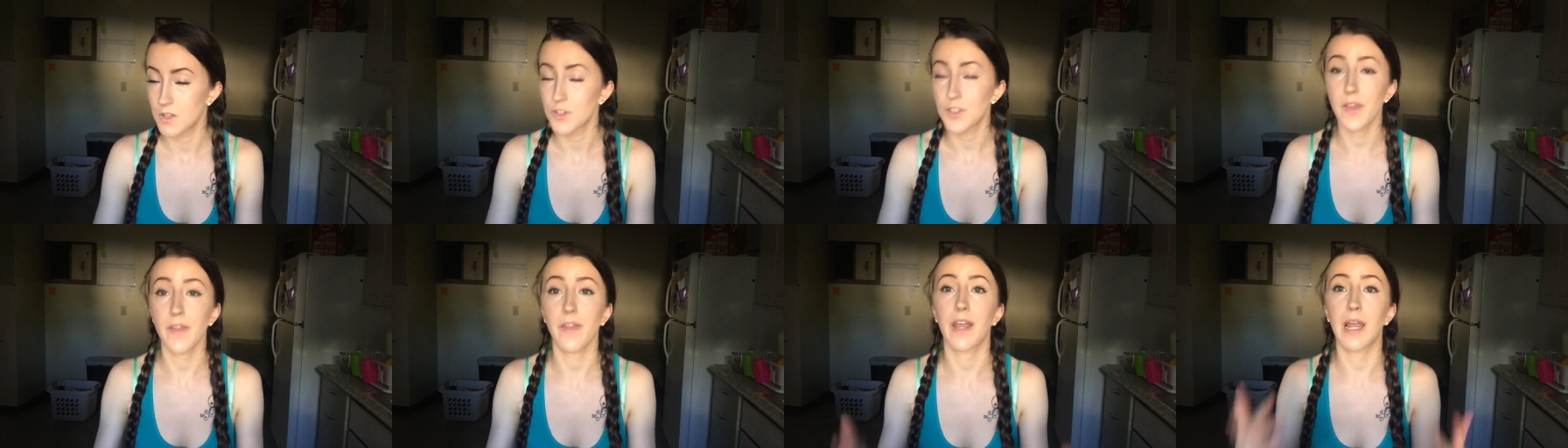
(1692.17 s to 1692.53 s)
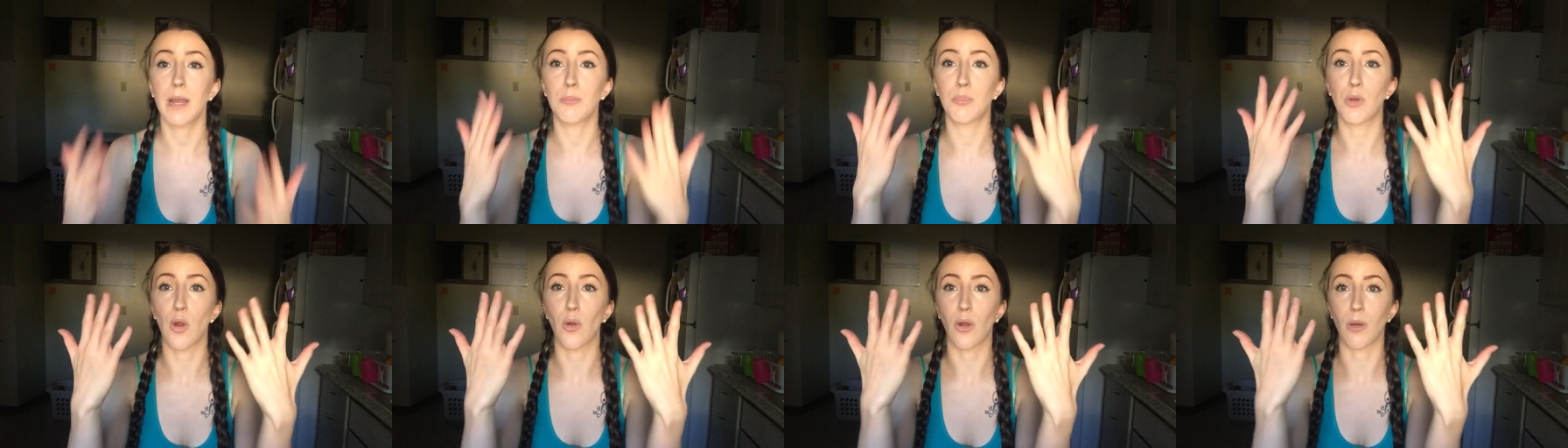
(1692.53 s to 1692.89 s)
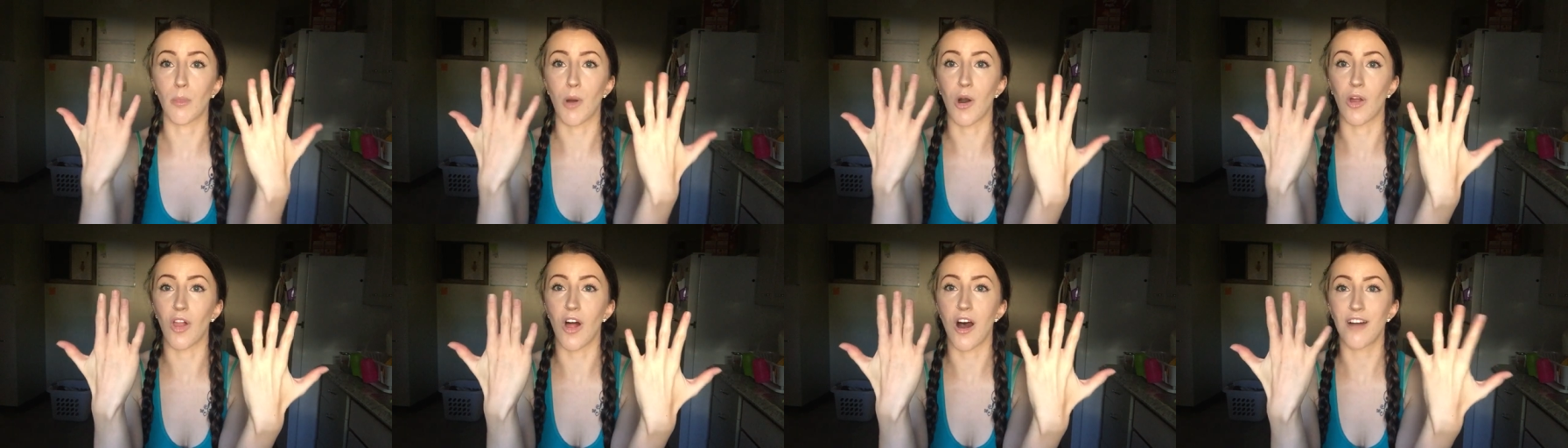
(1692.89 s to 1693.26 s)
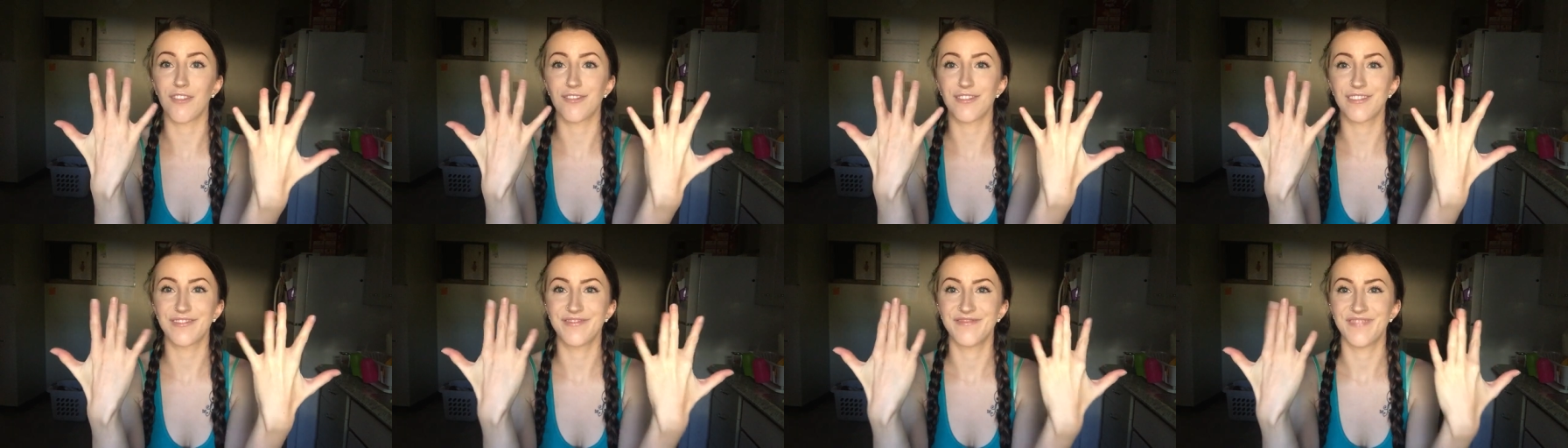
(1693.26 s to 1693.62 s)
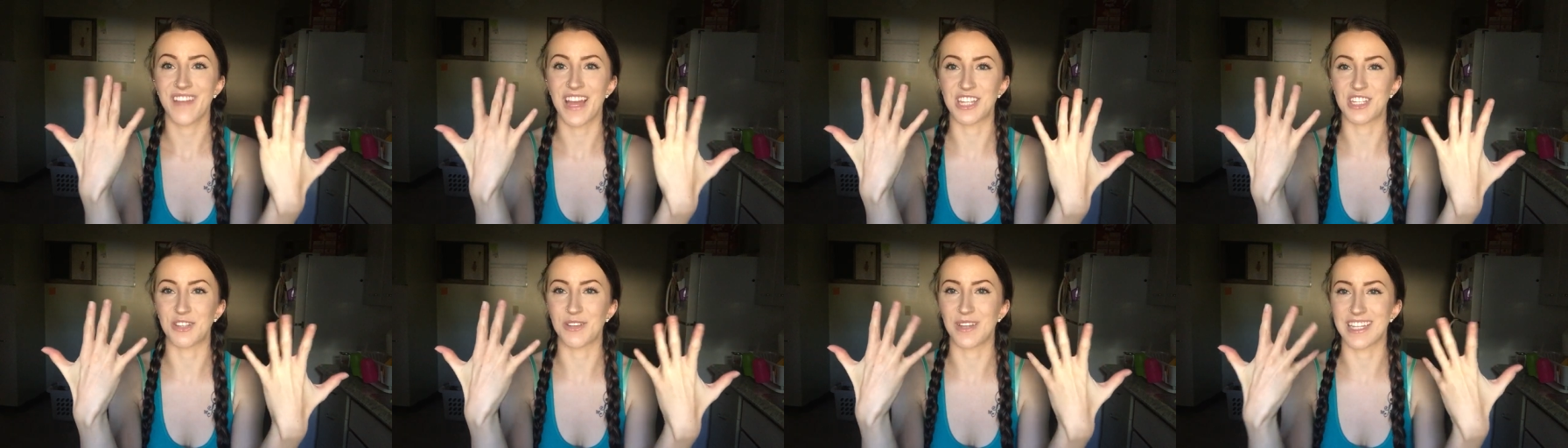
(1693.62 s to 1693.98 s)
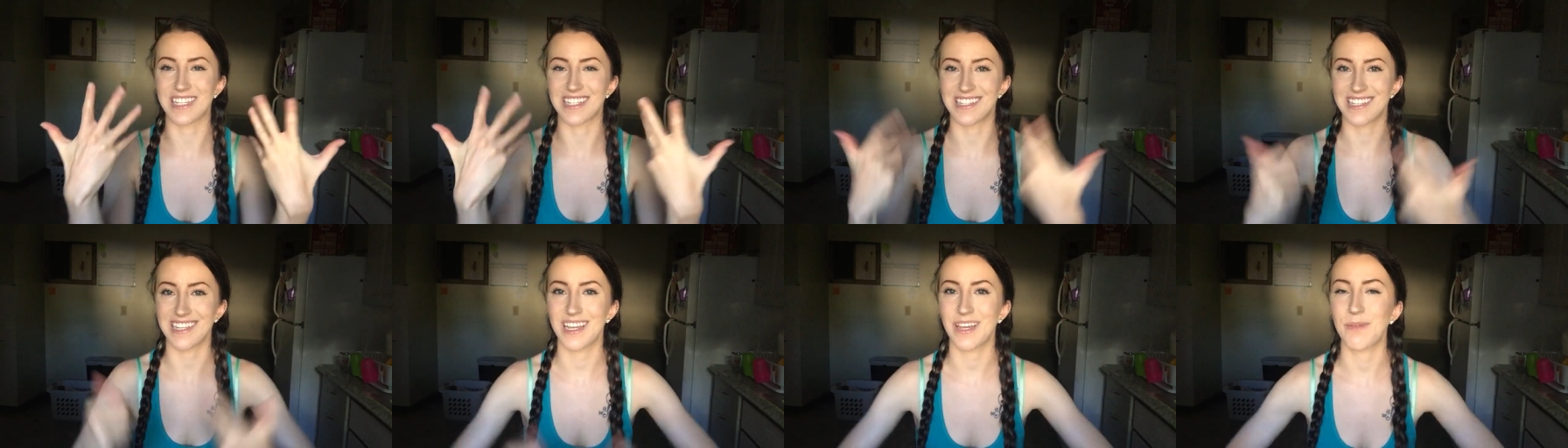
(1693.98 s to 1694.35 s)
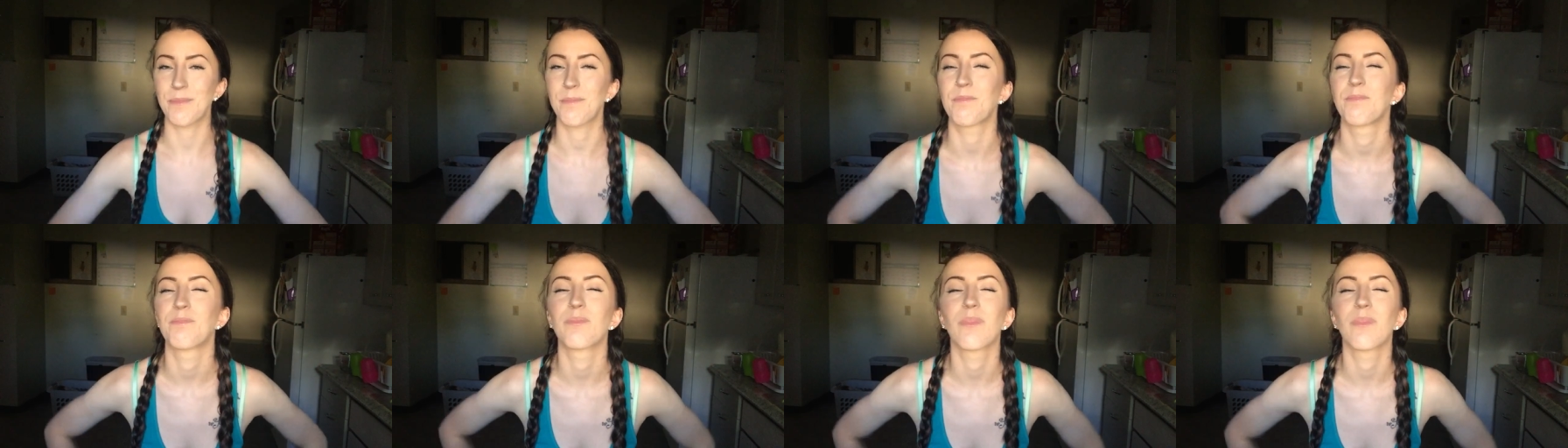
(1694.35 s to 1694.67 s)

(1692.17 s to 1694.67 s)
So then I broke them all off, as you can see.